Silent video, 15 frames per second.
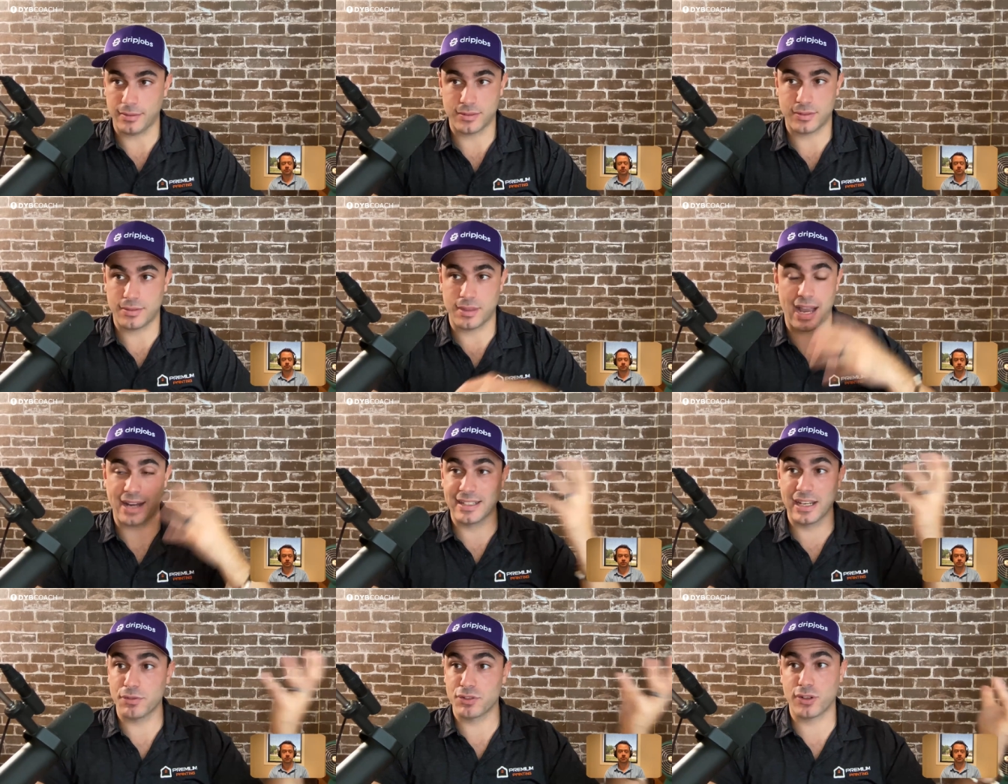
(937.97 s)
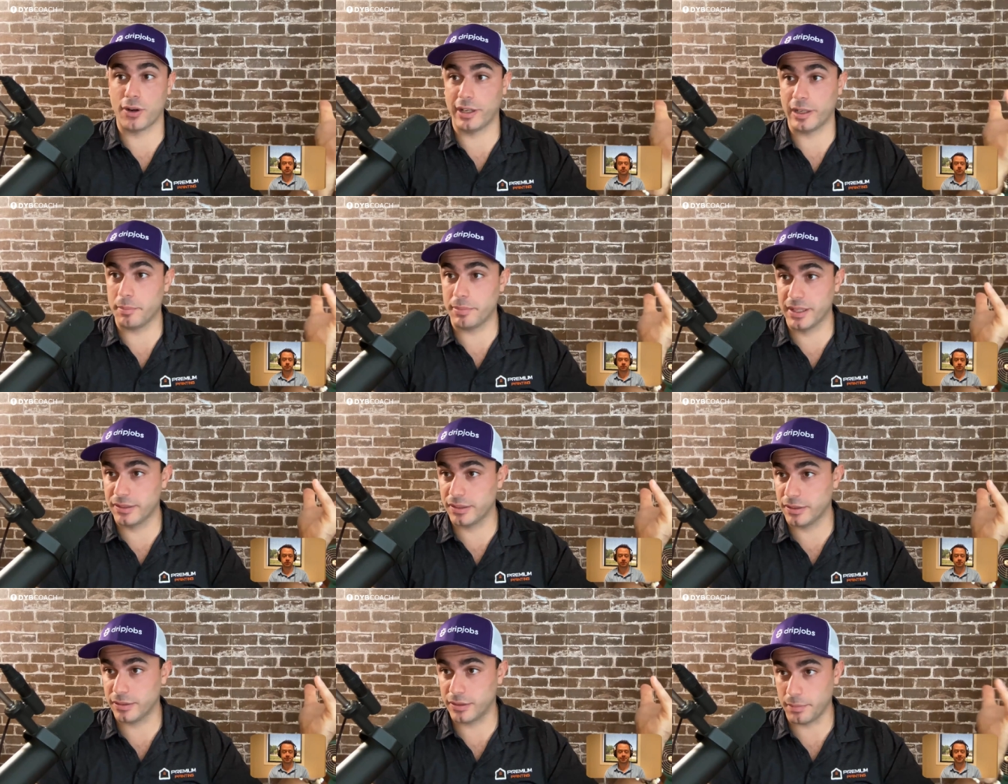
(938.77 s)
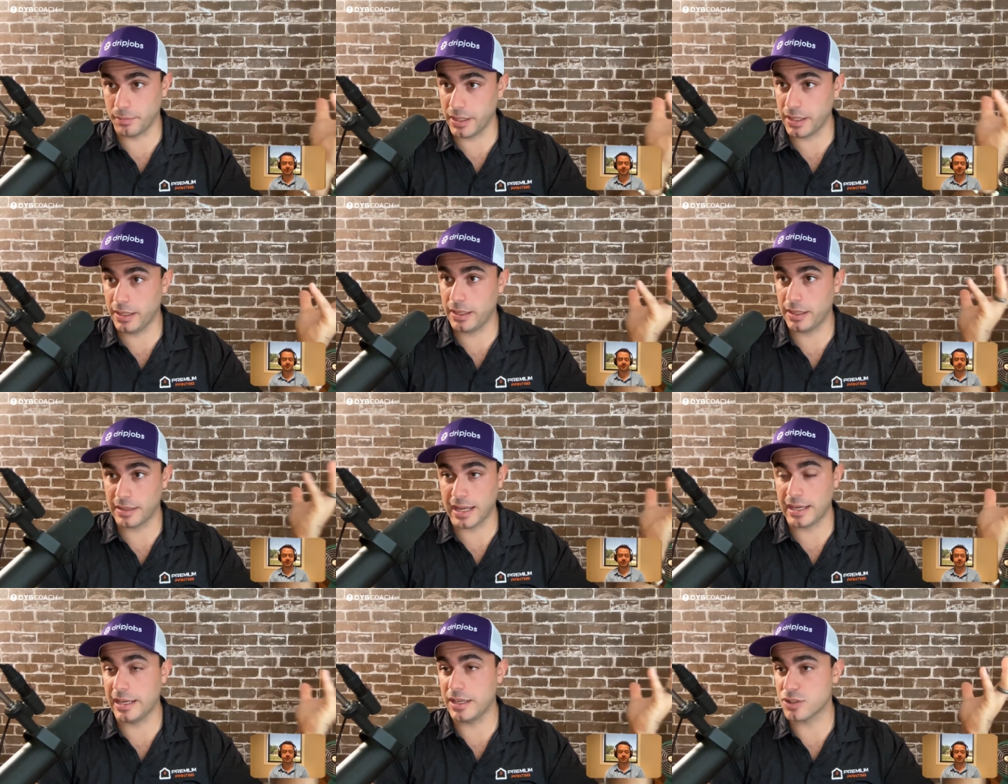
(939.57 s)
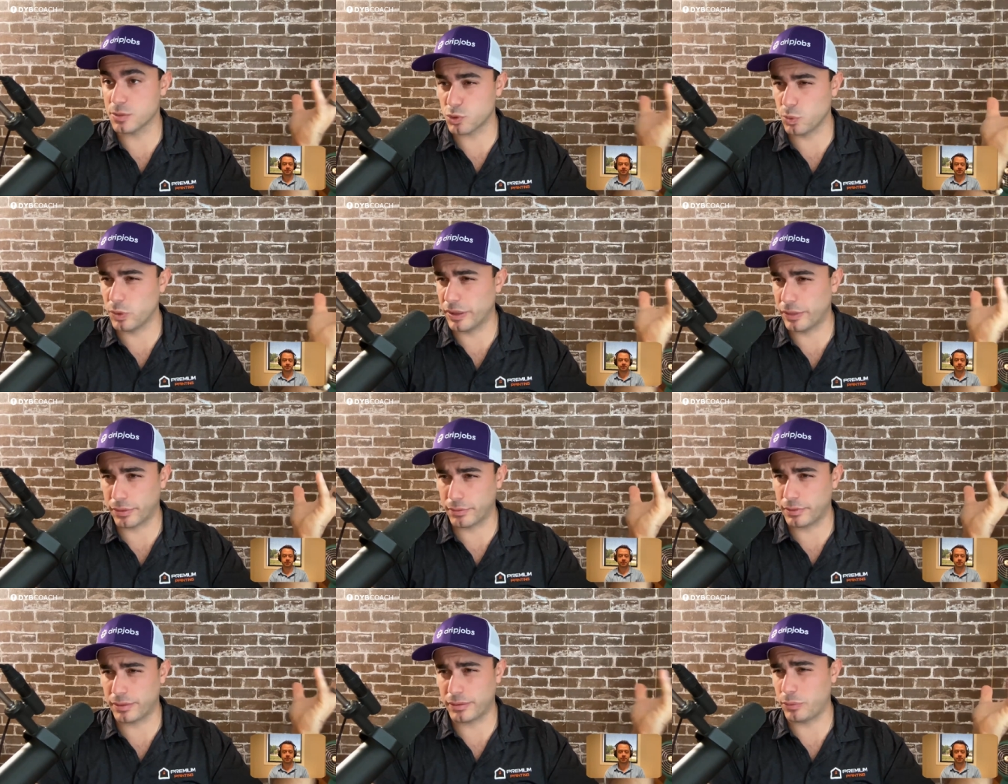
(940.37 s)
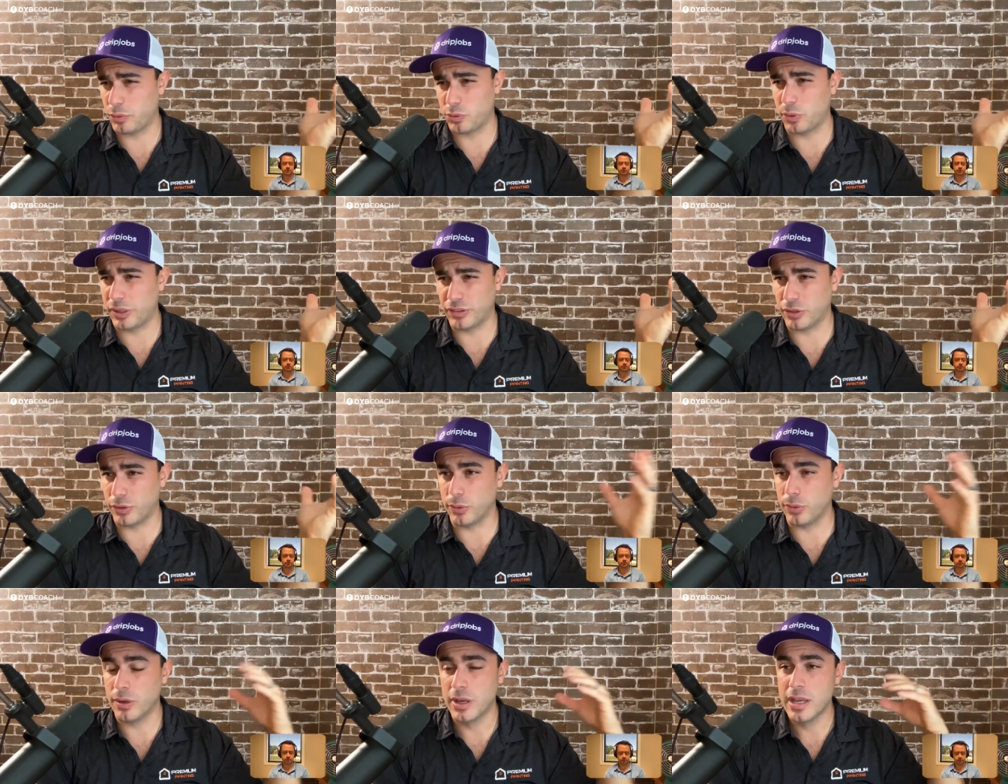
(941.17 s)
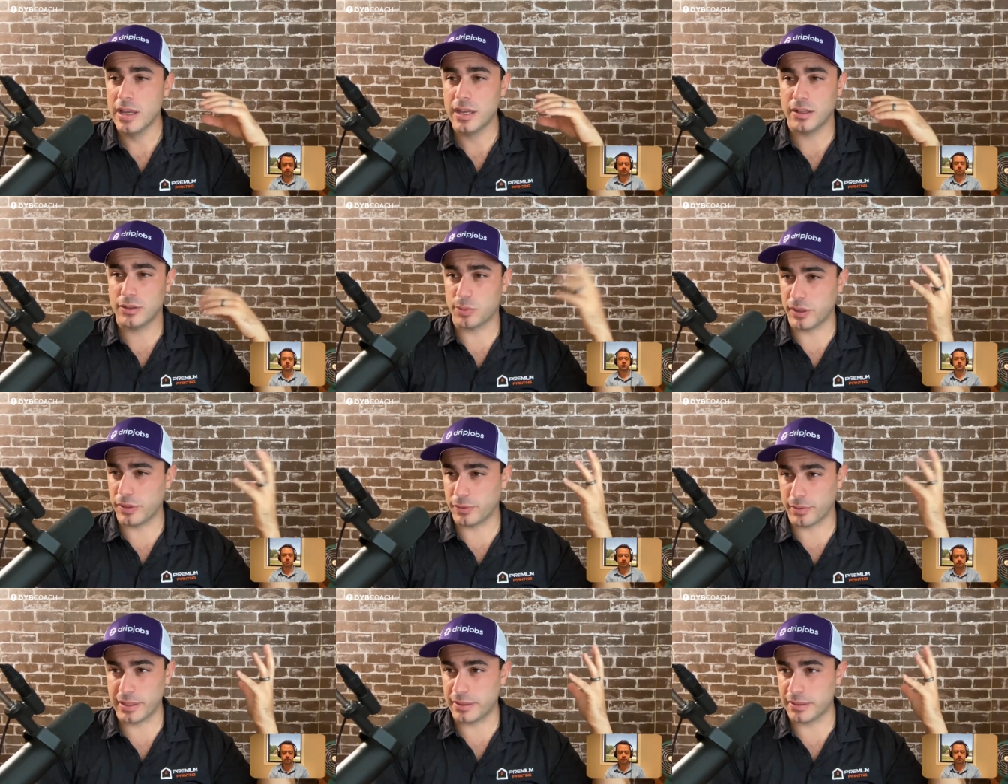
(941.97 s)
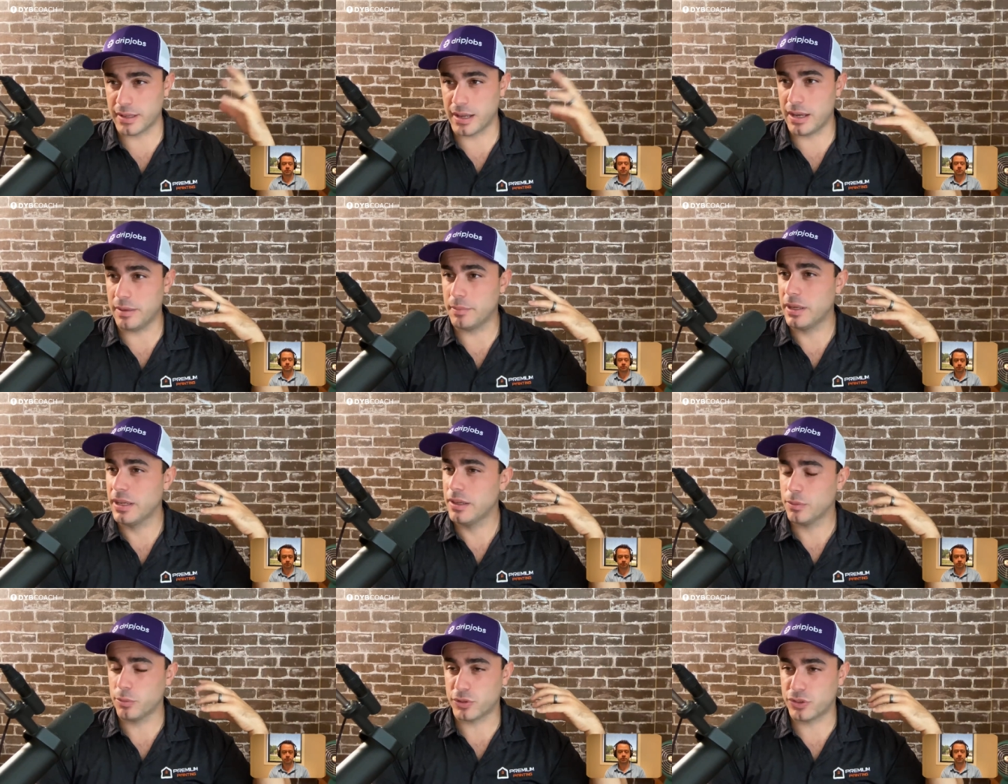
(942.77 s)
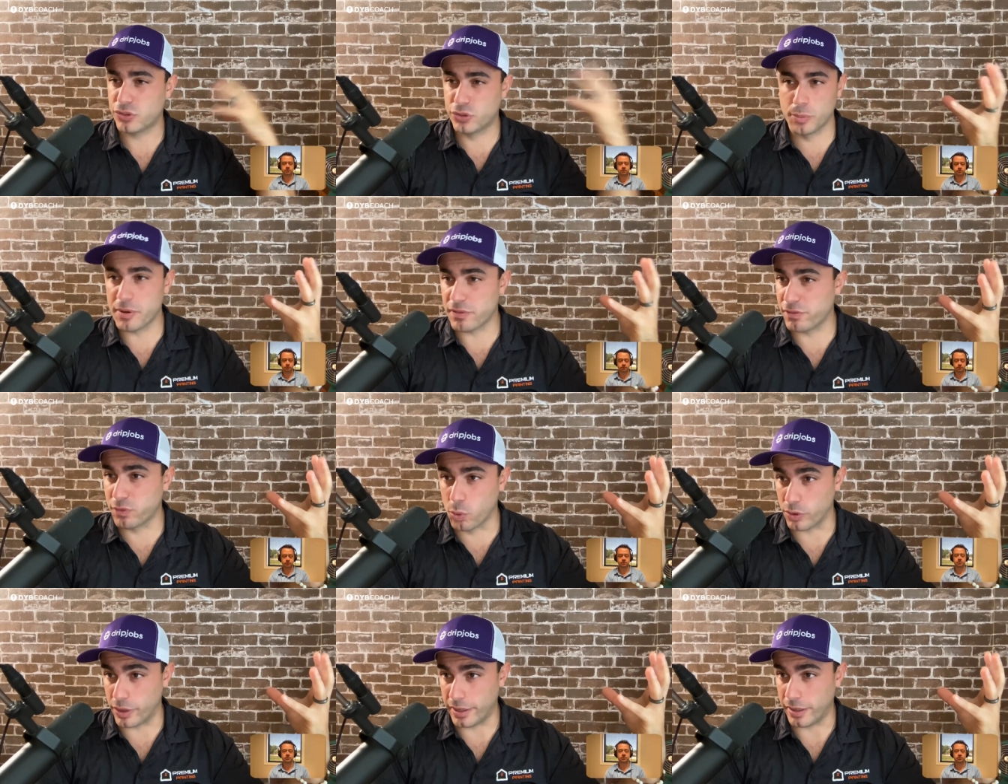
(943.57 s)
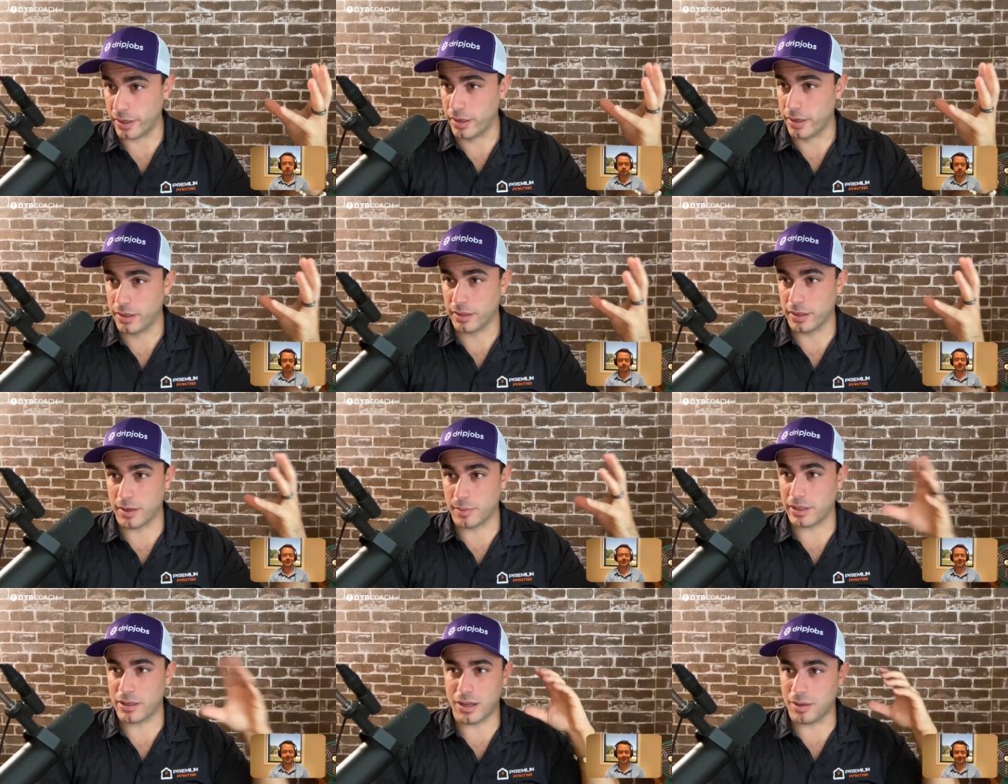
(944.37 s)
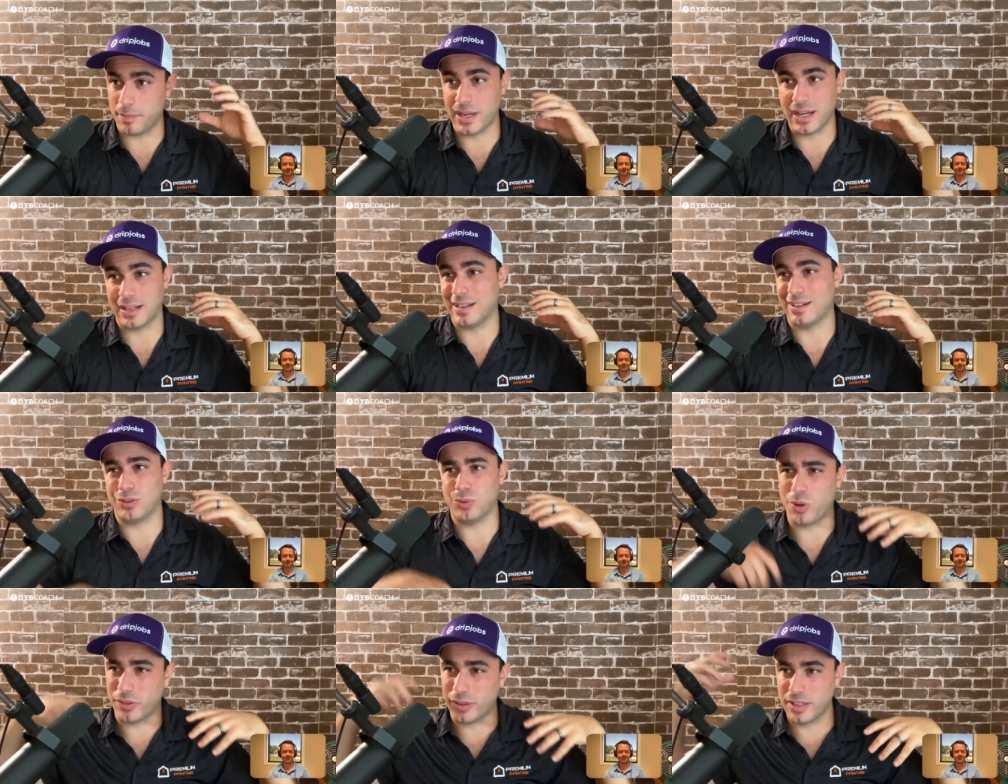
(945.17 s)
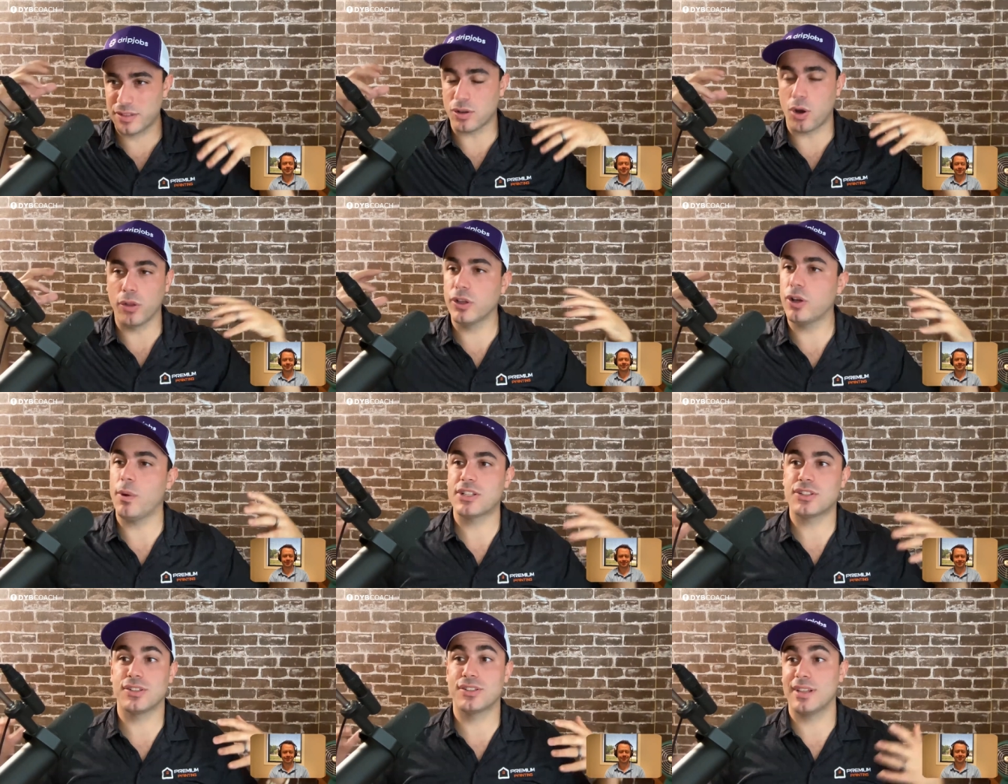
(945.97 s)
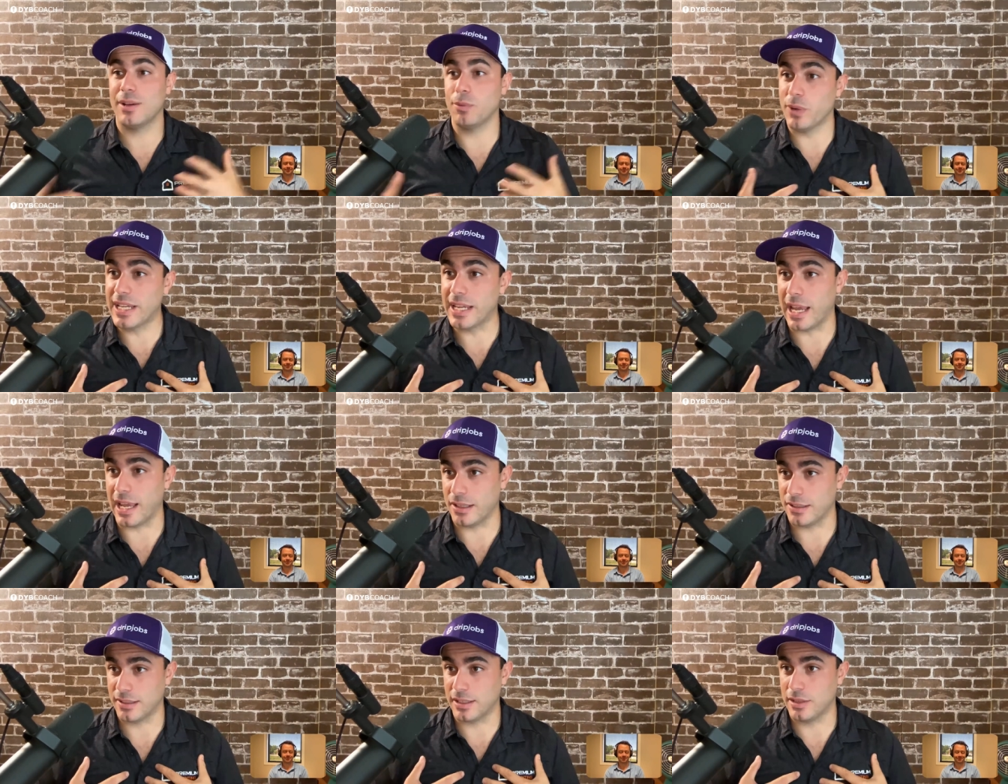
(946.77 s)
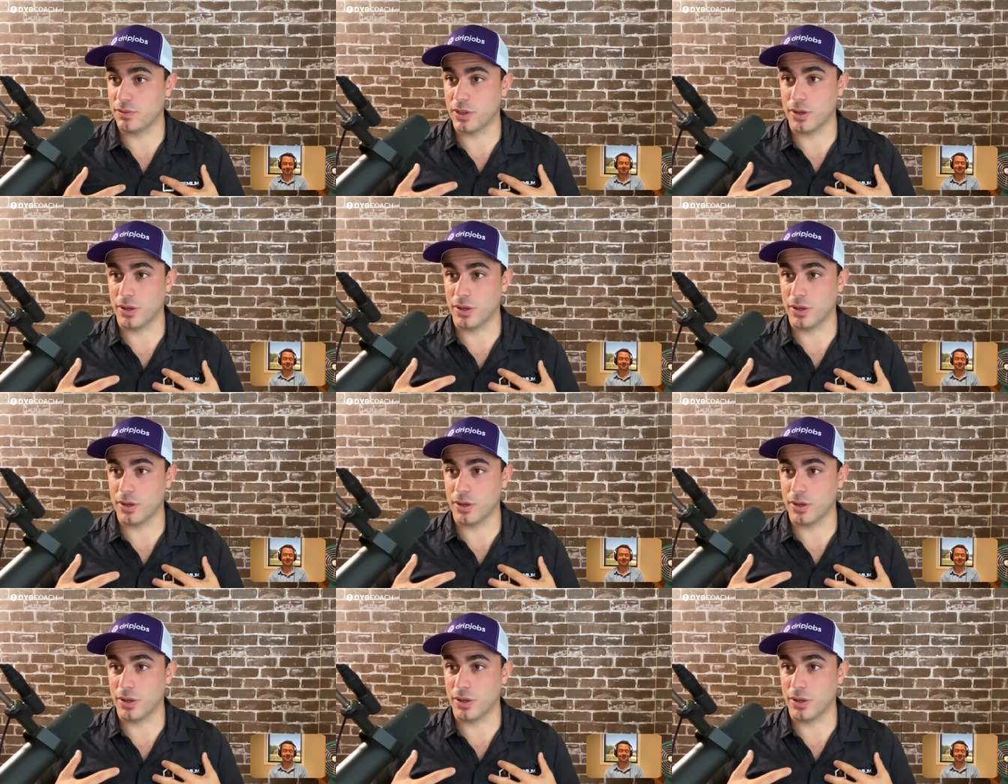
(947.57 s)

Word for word: the idea of starting a business to me at that age, I'm 23, 22, 23 at the time, was super foreign you know, I'm like, oh man, I got to do all this, all the questions that we get, Steve.